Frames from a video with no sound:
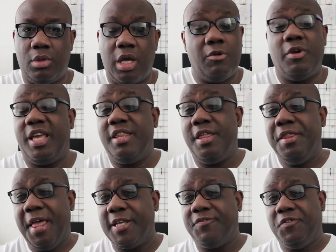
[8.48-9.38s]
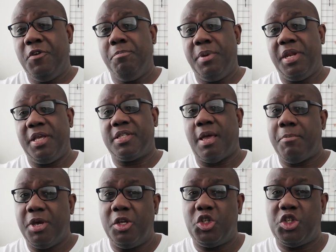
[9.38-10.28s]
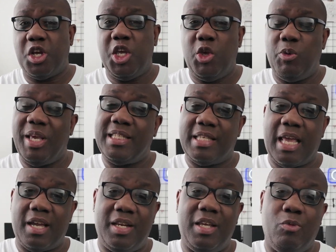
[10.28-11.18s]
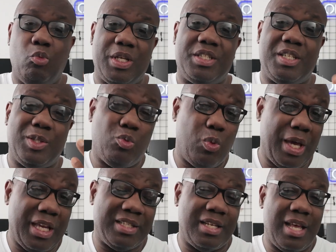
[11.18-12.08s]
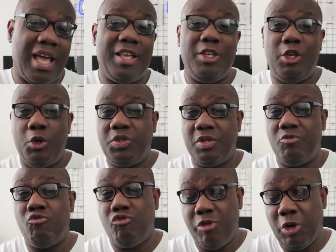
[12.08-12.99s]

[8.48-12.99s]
And look, in the next few minutes, I'm going to show you exactly which is which and using